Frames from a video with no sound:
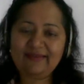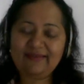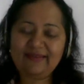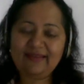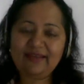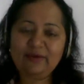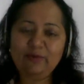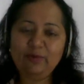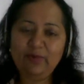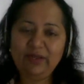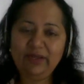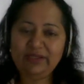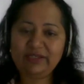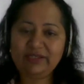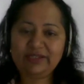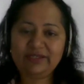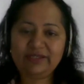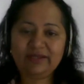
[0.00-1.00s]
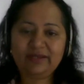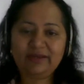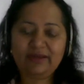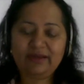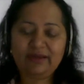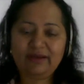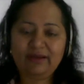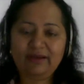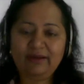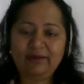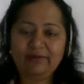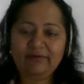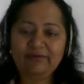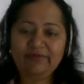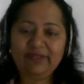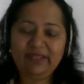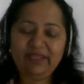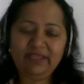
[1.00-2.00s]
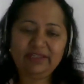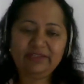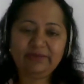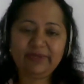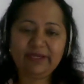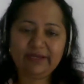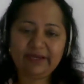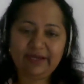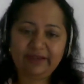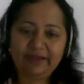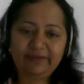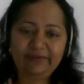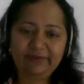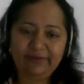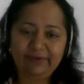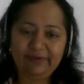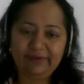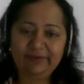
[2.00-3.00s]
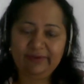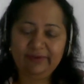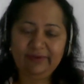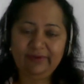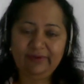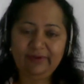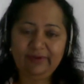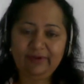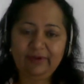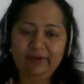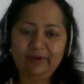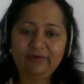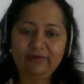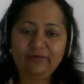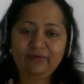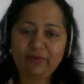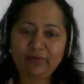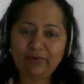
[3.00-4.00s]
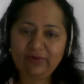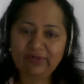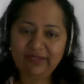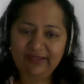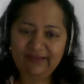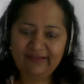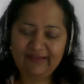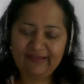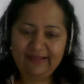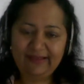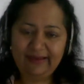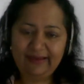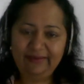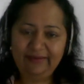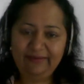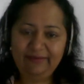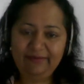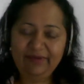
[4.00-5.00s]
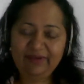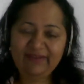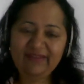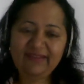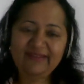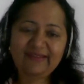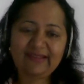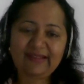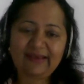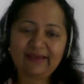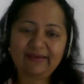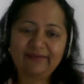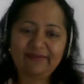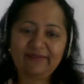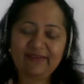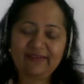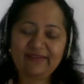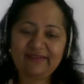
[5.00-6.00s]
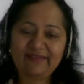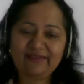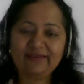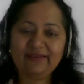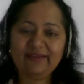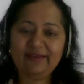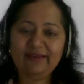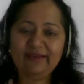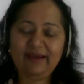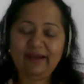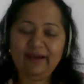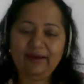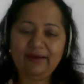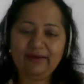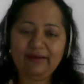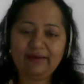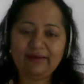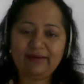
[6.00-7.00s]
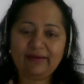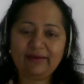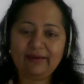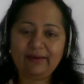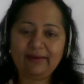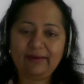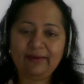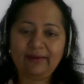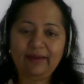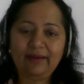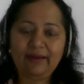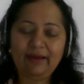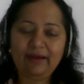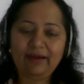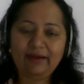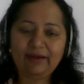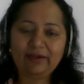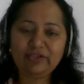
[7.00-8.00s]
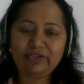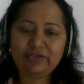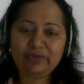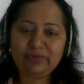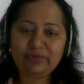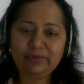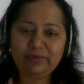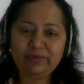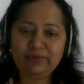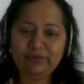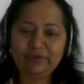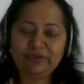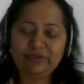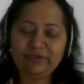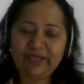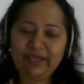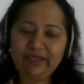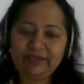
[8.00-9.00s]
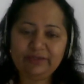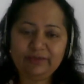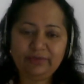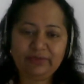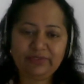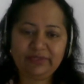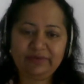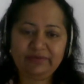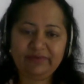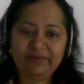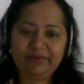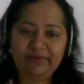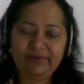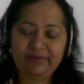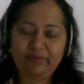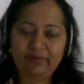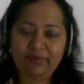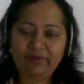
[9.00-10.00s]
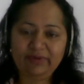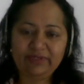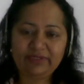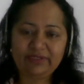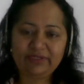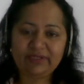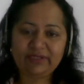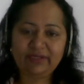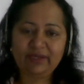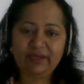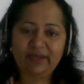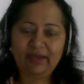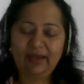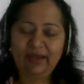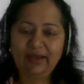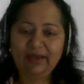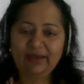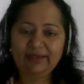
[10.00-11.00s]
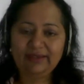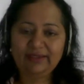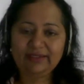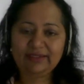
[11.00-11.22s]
in which we need to be grateful for this life, because this life is really our tool to get whatever we want. And